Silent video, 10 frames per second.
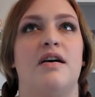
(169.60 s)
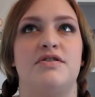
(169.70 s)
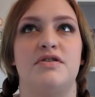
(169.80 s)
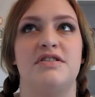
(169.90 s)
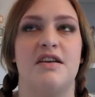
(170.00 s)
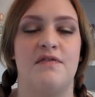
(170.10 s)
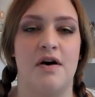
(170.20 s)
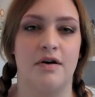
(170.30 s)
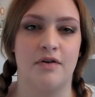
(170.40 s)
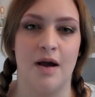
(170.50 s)
As soon as I
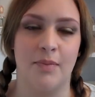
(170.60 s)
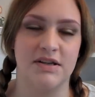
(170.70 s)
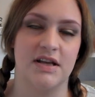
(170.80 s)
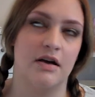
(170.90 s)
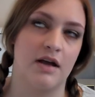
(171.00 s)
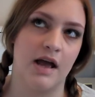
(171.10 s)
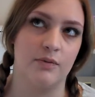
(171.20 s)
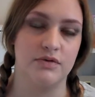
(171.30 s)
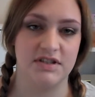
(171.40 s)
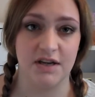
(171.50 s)
felt a cramp, I was like, okay,
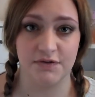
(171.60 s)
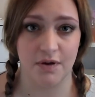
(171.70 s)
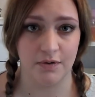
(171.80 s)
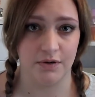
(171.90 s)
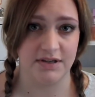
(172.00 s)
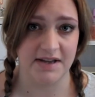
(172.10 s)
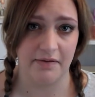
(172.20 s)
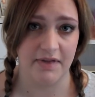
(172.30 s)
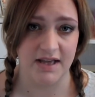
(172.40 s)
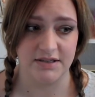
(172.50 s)
well, stuff's going on
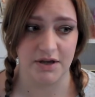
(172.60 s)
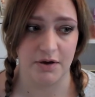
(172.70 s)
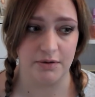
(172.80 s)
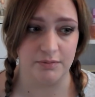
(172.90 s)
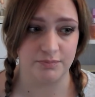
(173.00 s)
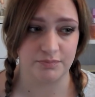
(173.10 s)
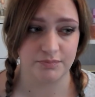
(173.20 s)
down there, so